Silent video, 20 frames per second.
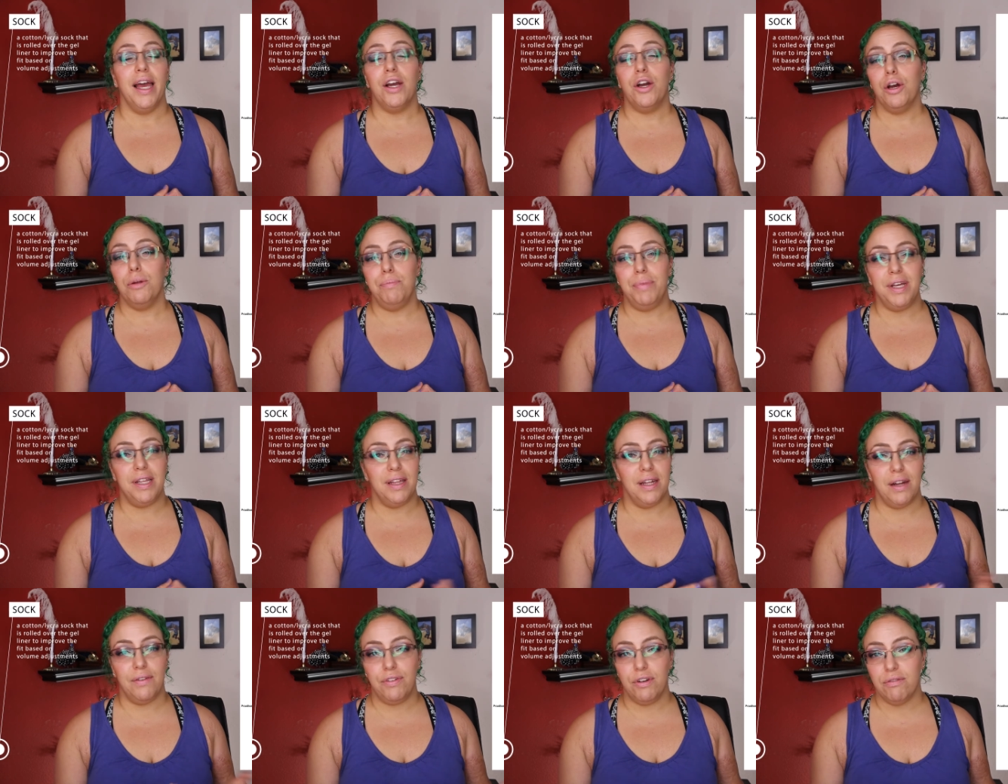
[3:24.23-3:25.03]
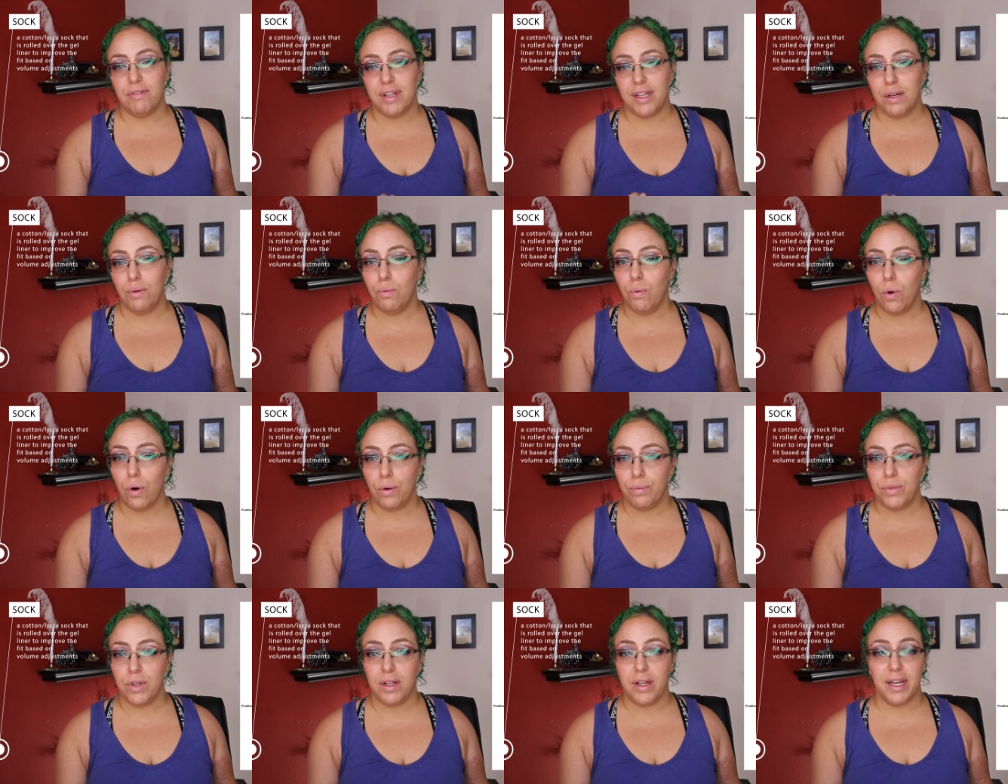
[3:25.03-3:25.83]
It could be that if you're really
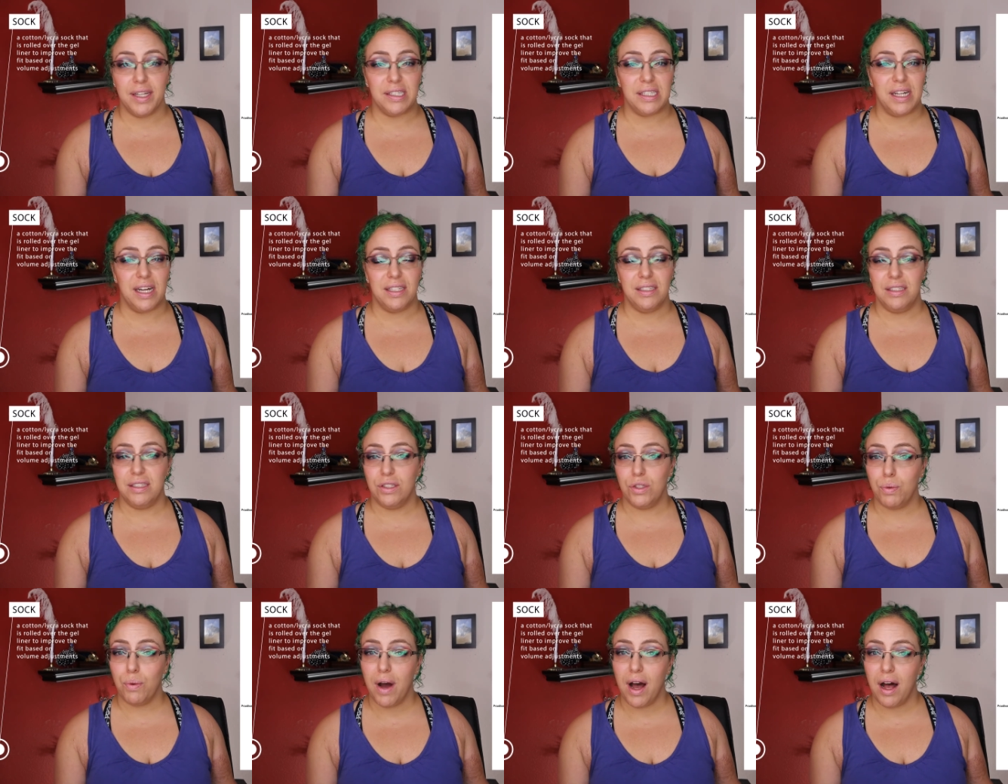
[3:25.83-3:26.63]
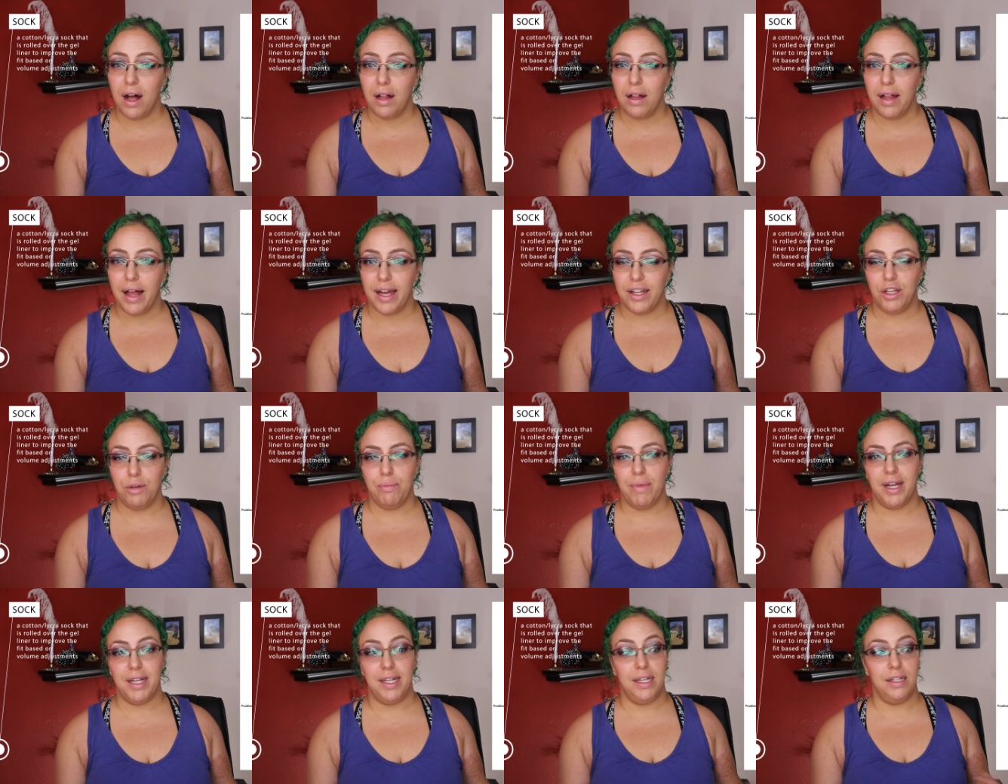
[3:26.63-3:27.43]
warm, your leg starts to swell and you
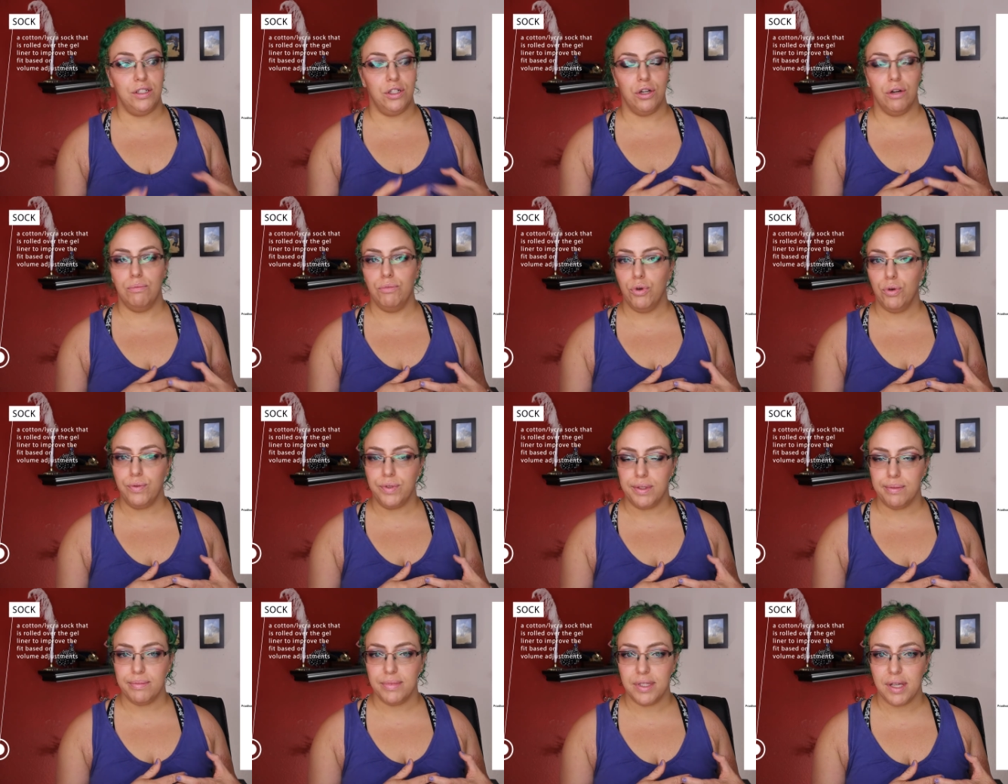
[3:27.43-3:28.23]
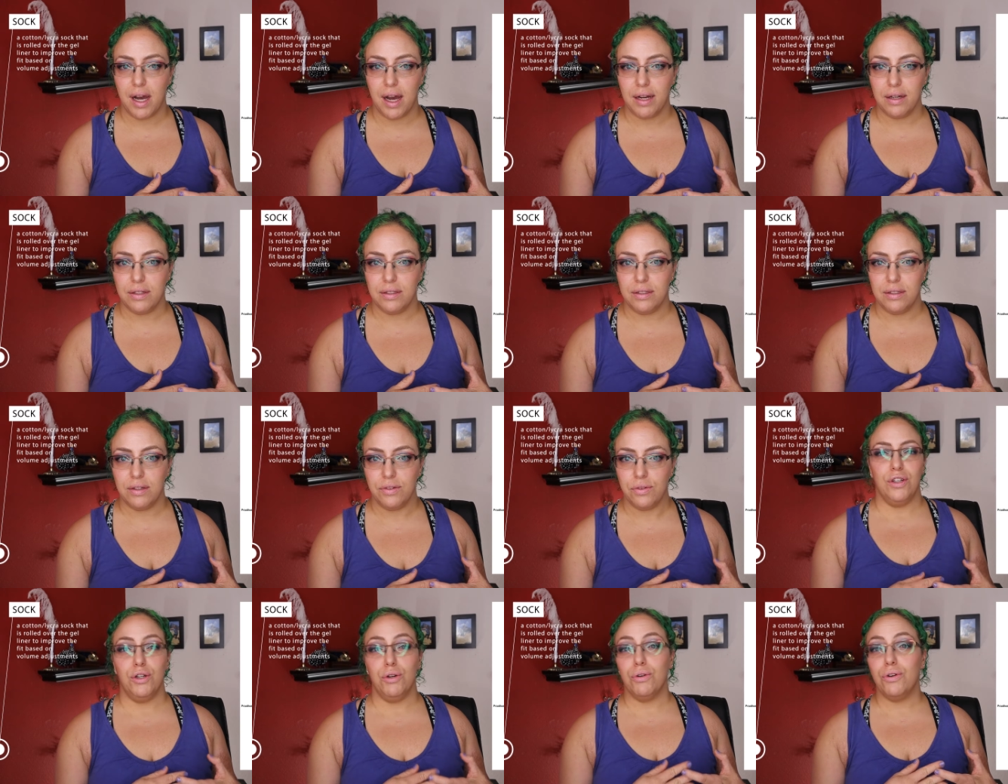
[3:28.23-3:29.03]
might need to remove some socks.
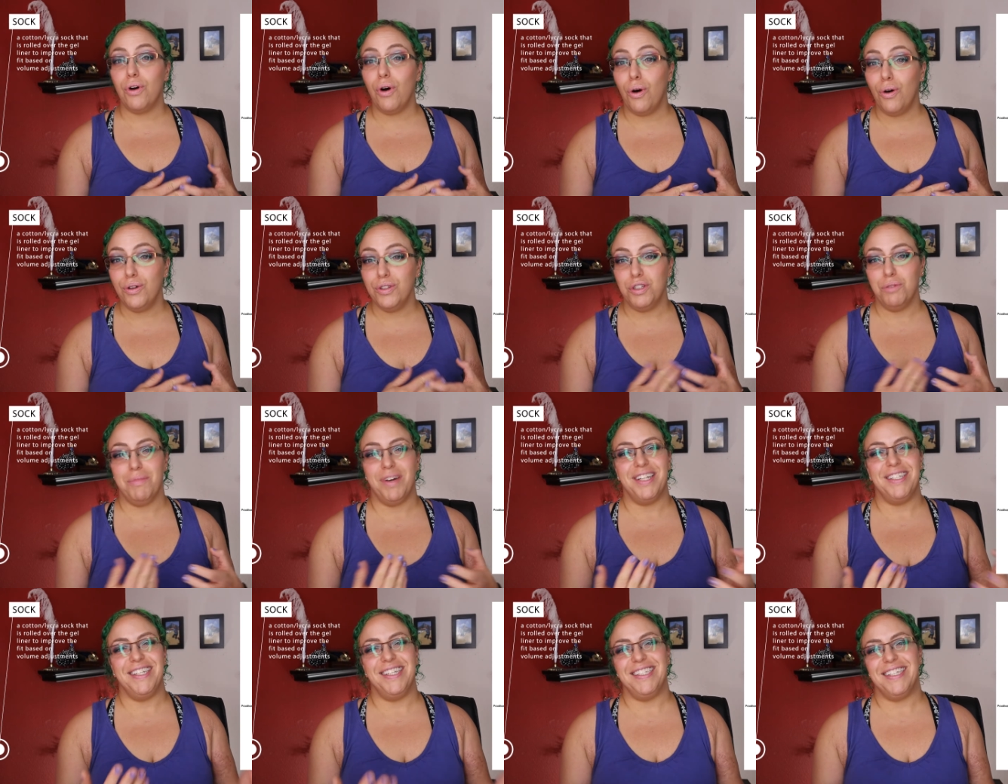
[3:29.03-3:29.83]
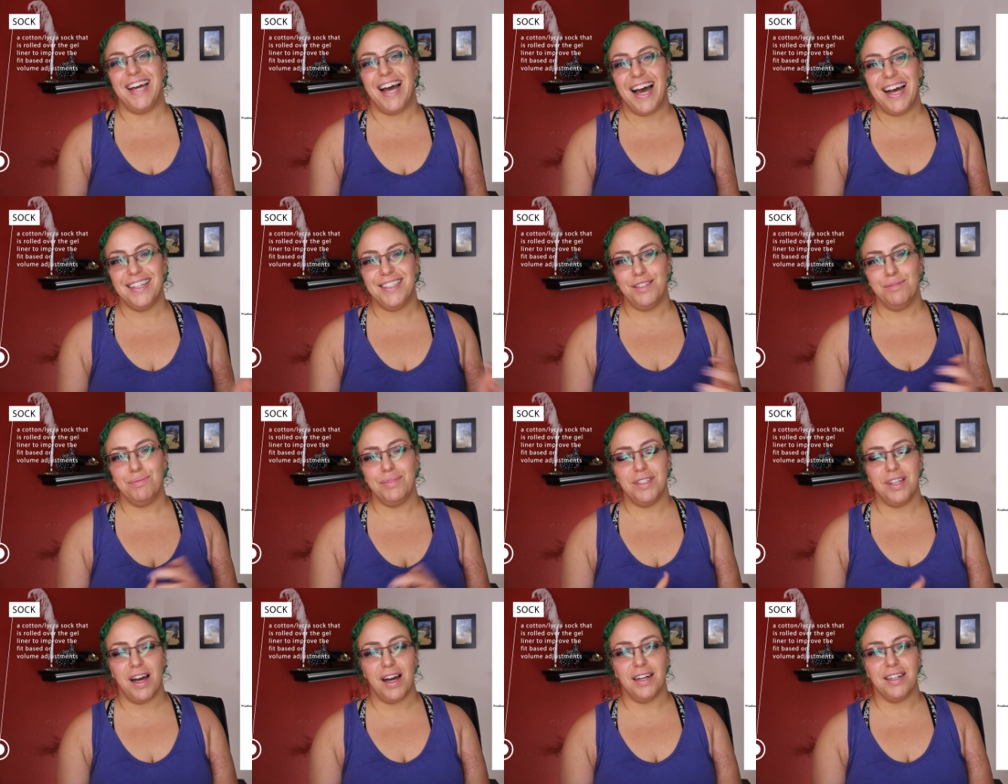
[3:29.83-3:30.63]
You're cold, you might need to add some
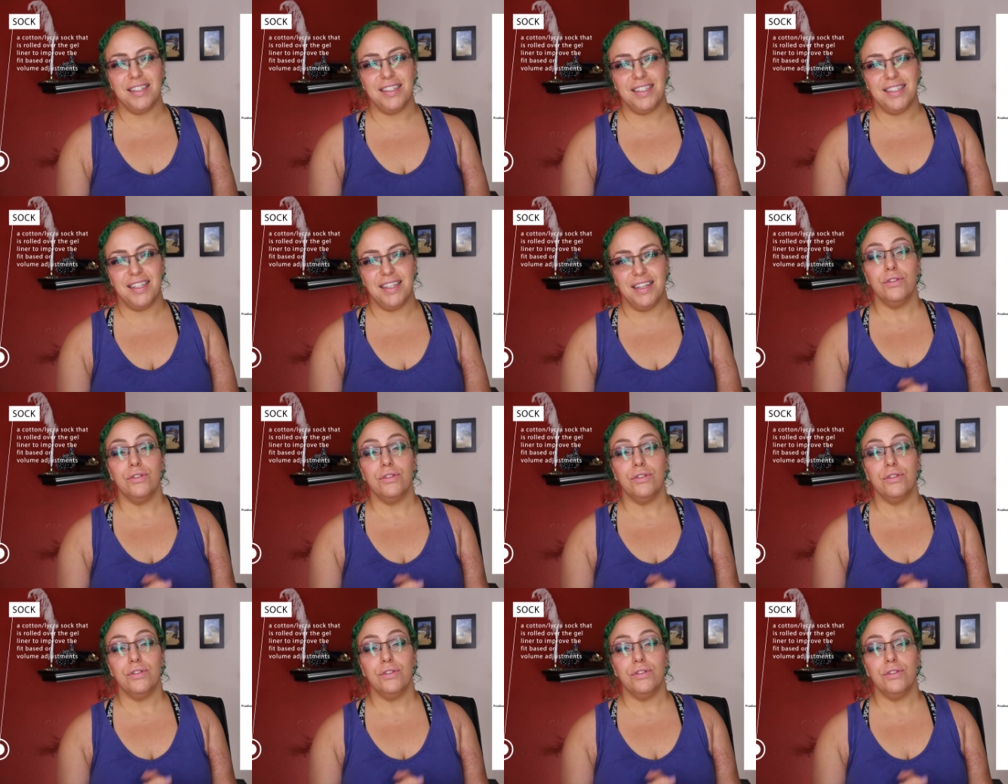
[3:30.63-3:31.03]
socks